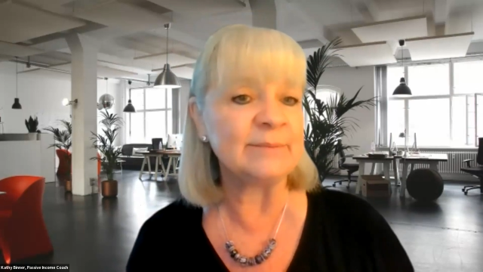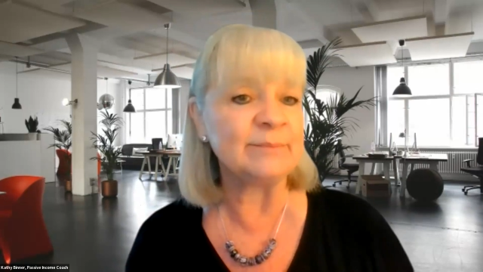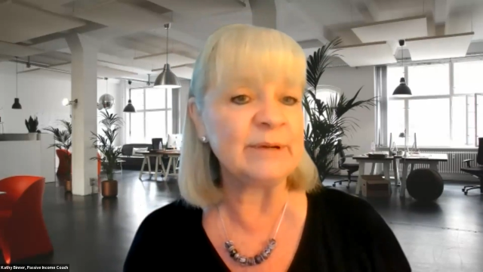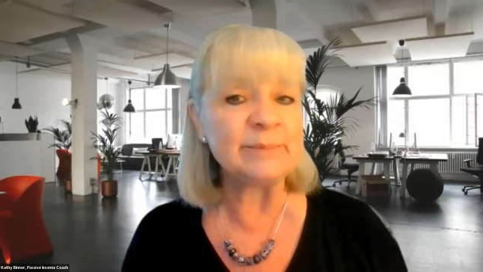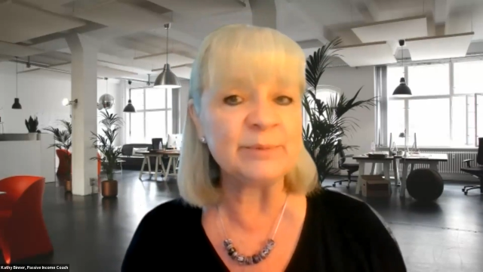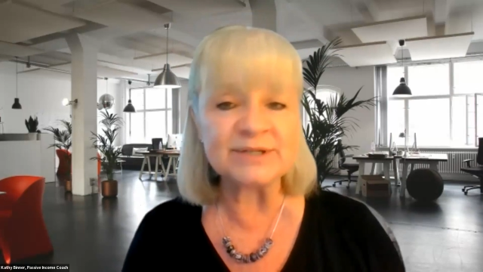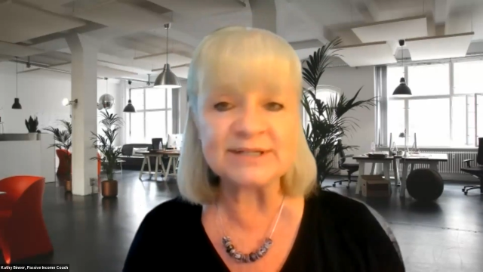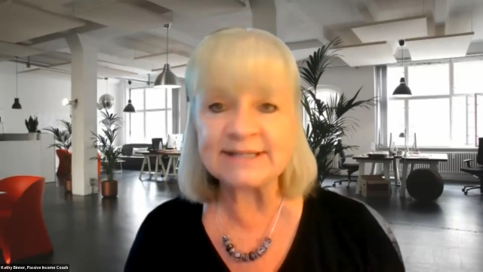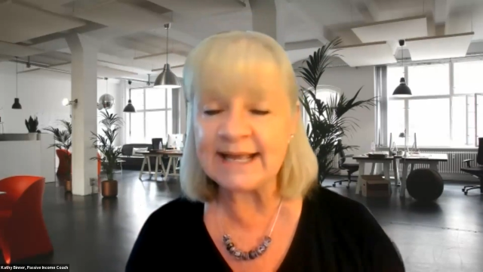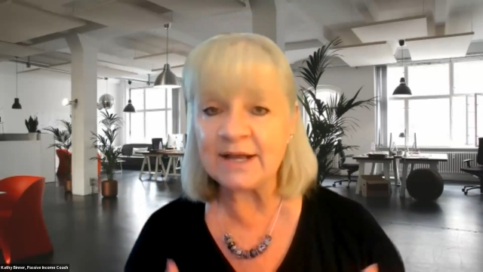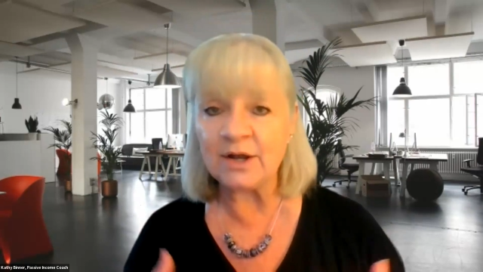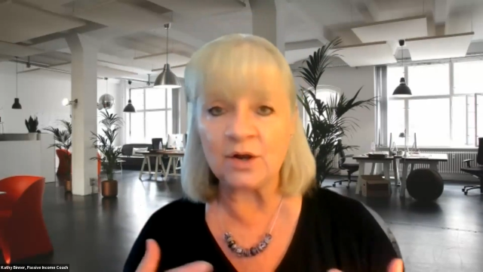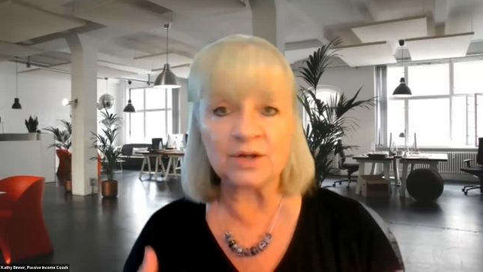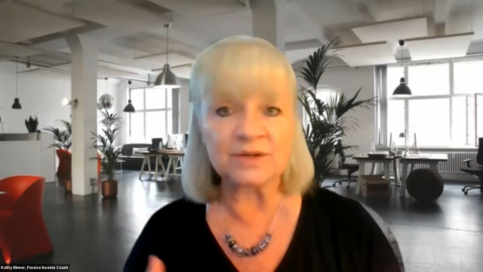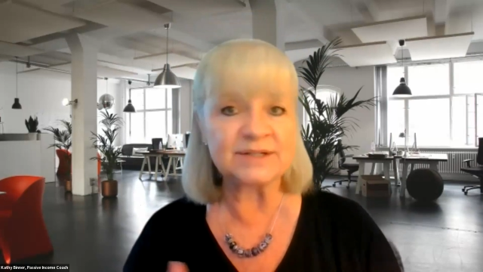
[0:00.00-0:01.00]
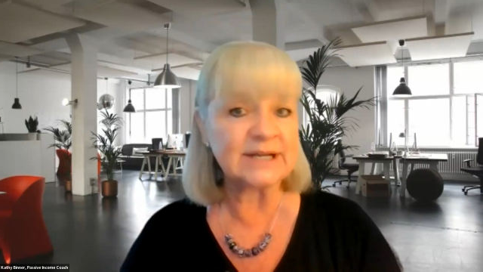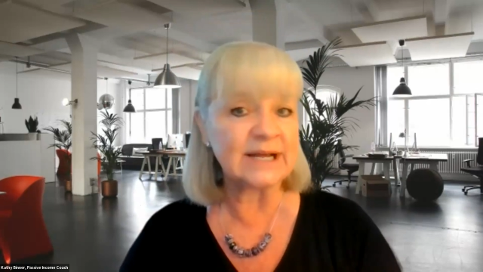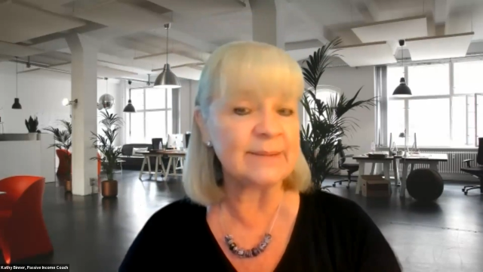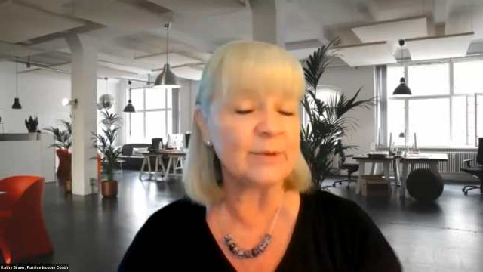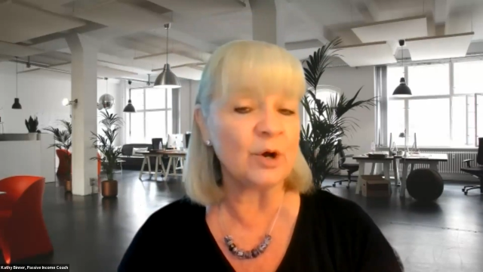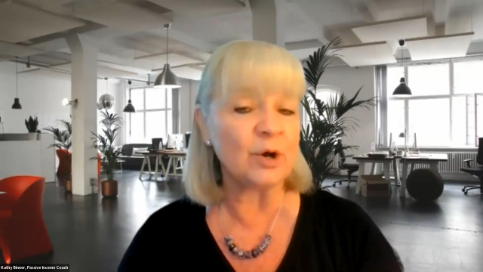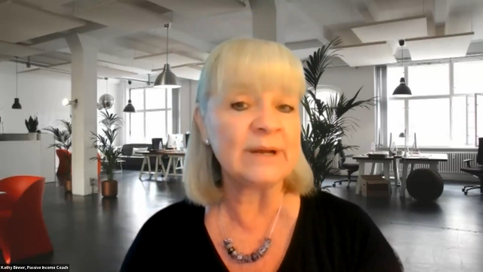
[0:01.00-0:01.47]
And people say all the
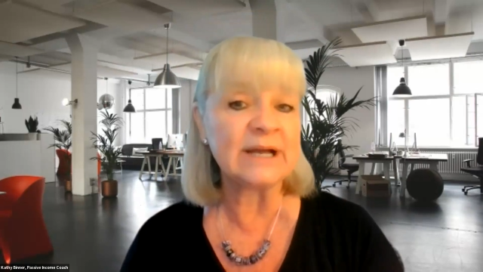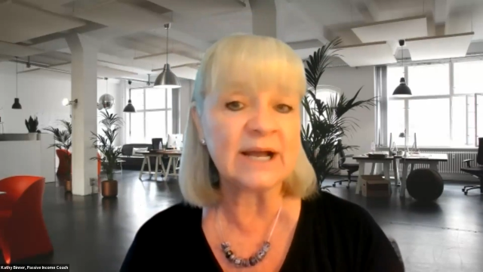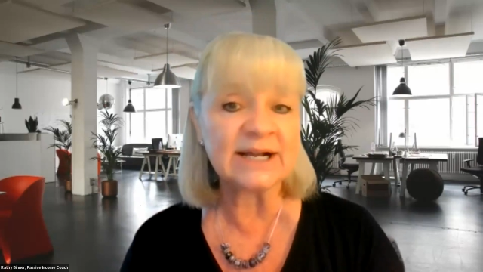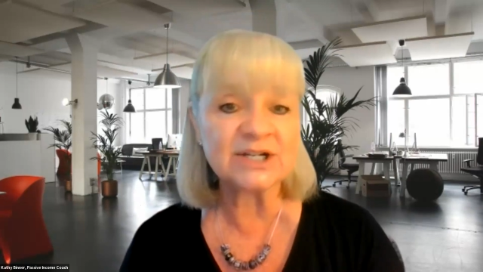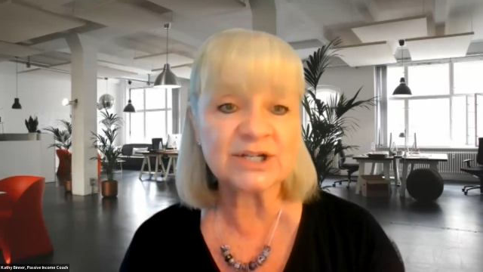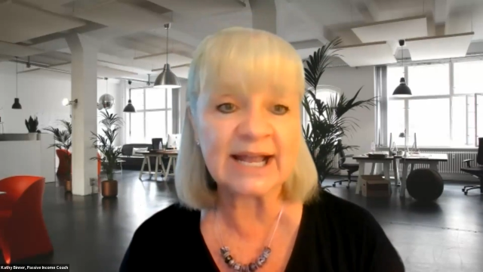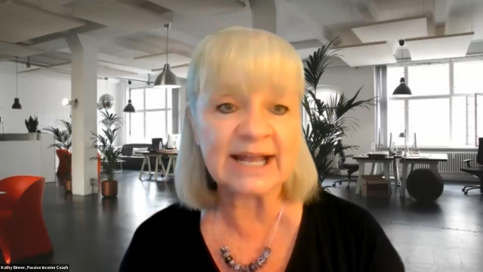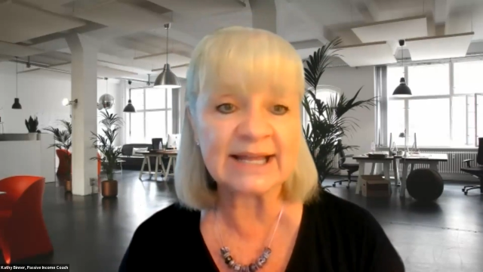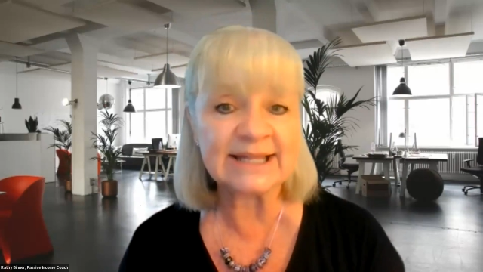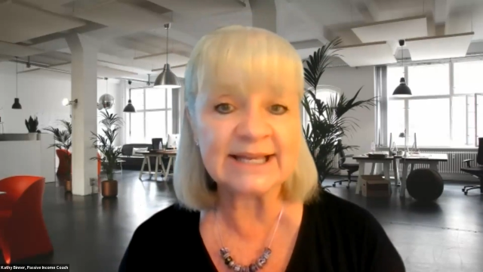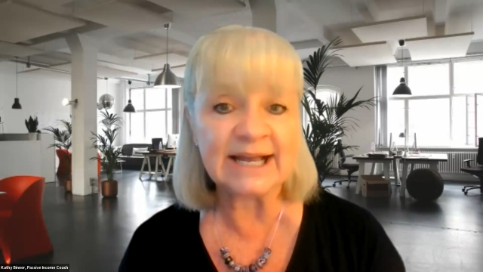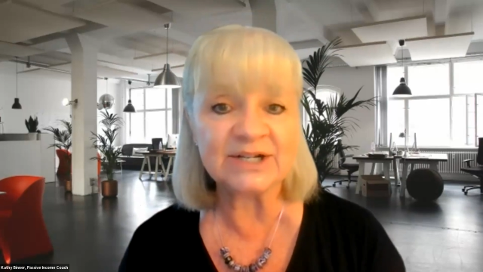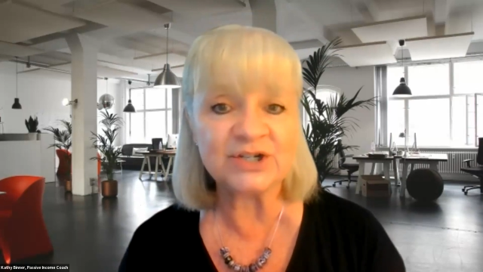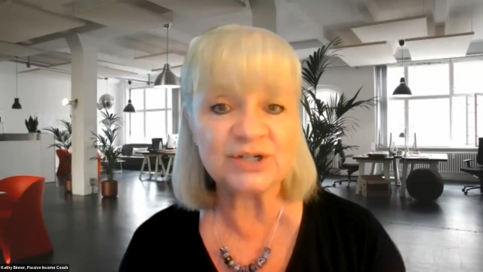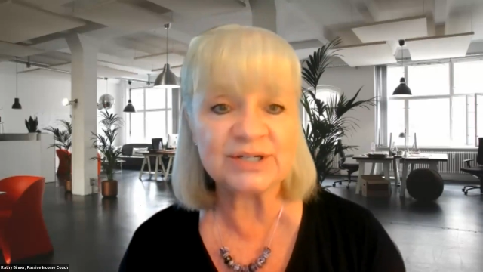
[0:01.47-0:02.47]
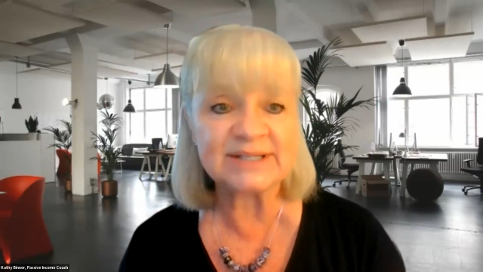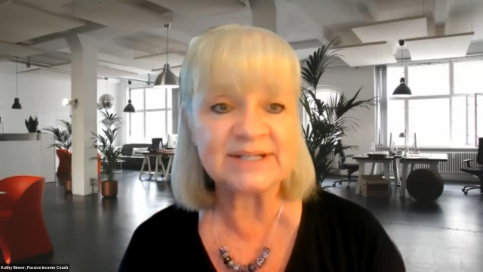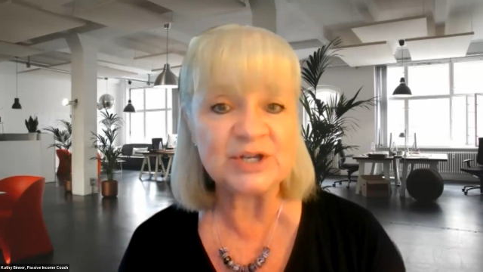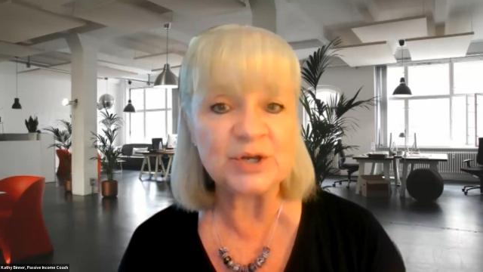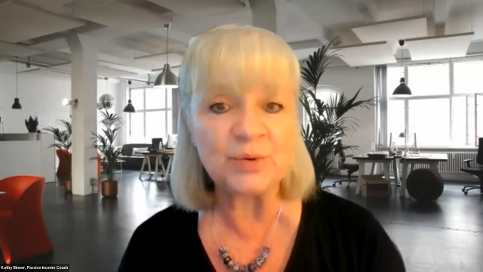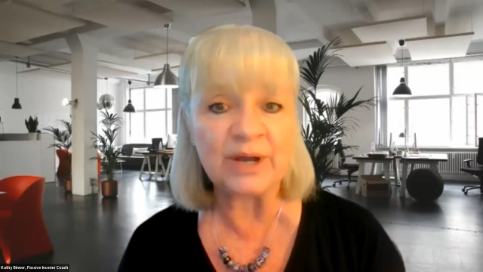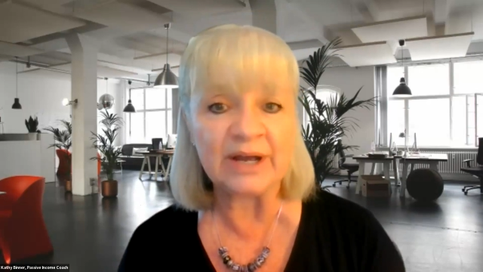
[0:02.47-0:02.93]
time, oh my gosh, Kathy, I just
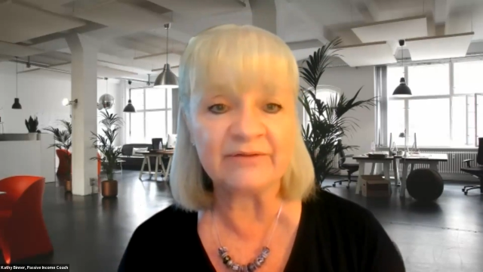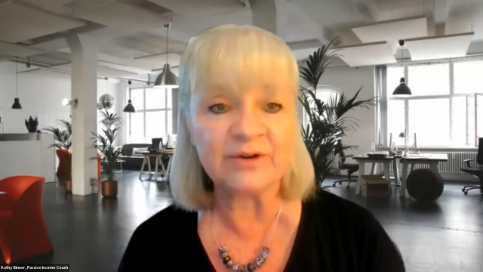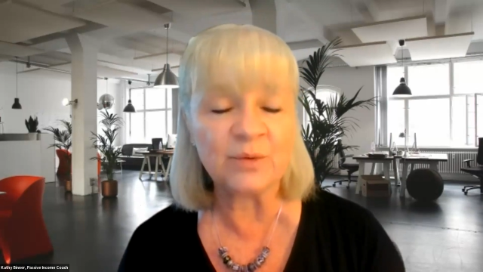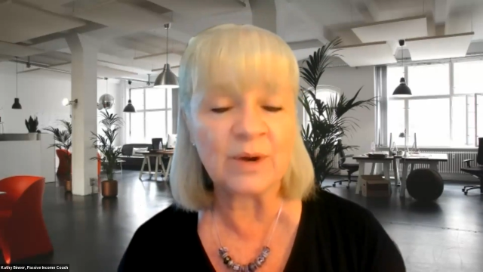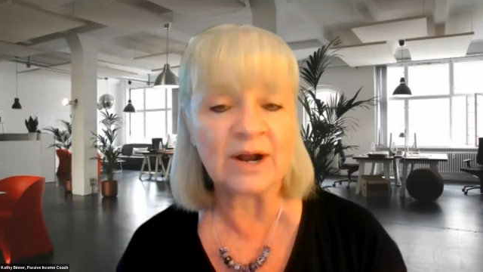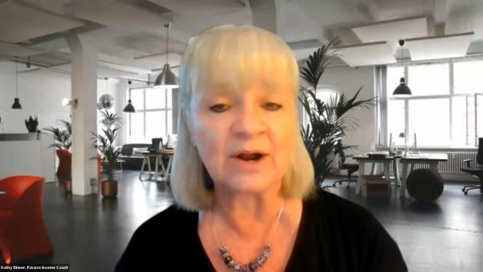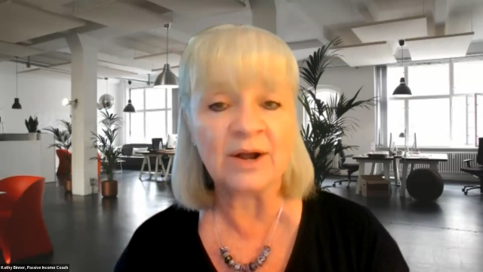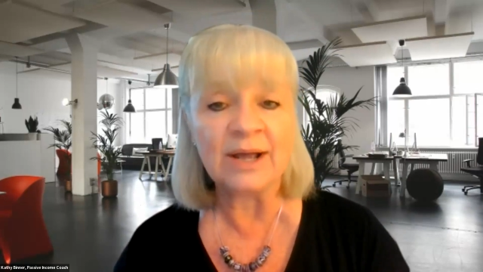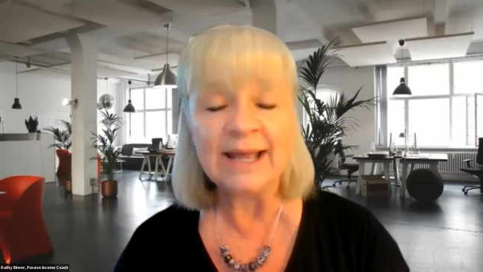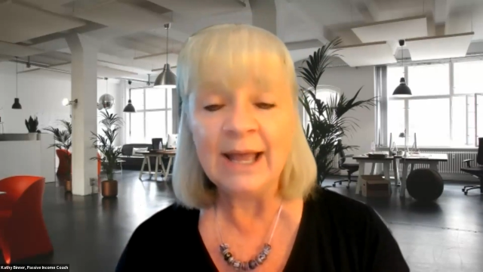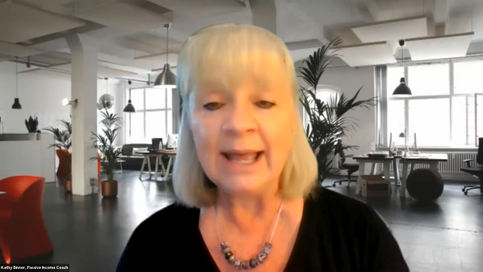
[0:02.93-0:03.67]
see you everywhere.